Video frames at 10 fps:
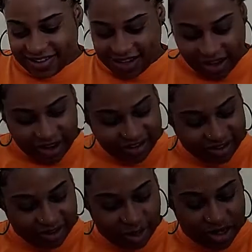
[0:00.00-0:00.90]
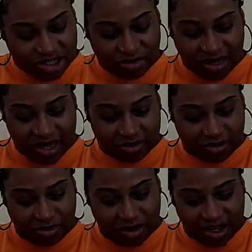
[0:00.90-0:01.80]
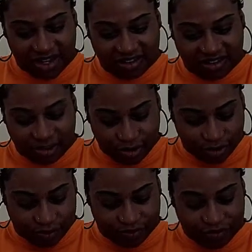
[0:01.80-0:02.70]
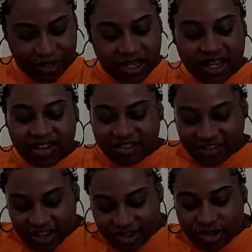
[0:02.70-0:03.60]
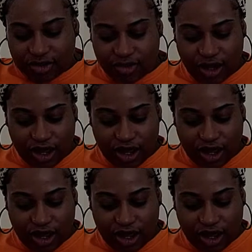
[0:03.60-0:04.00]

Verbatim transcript: Y'all got so much makeup to play in, so stay tuned.